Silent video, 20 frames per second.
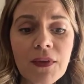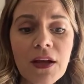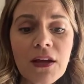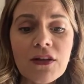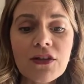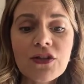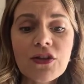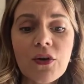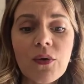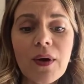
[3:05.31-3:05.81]

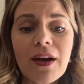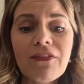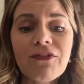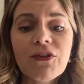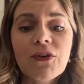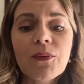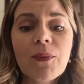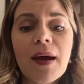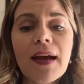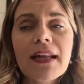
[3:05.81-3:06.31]
So if
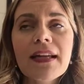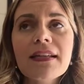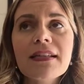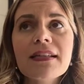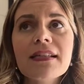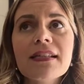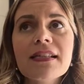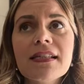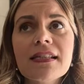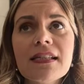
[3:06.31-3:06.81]
you're ready
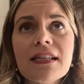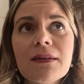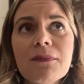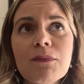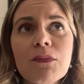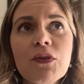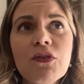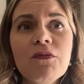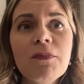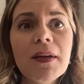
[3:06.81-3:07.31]
to
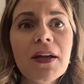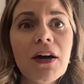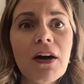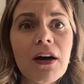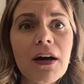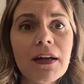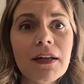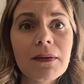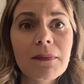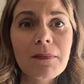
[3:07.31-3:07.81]
move
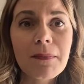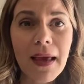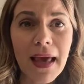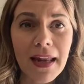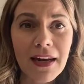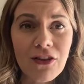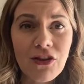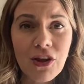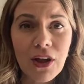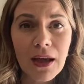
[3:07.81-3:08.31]
beyond
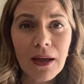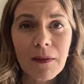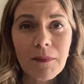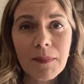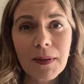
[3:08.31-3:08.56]
managing,